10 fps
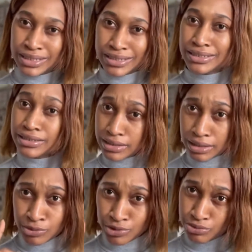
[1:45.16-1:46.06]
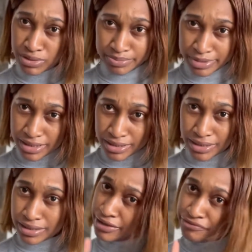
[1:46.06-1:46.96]
this is how much we spend
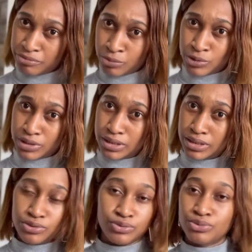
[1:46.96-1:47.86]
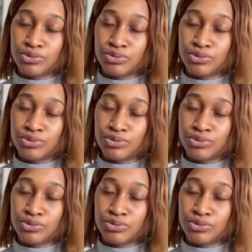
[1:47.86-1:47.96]
every month. No.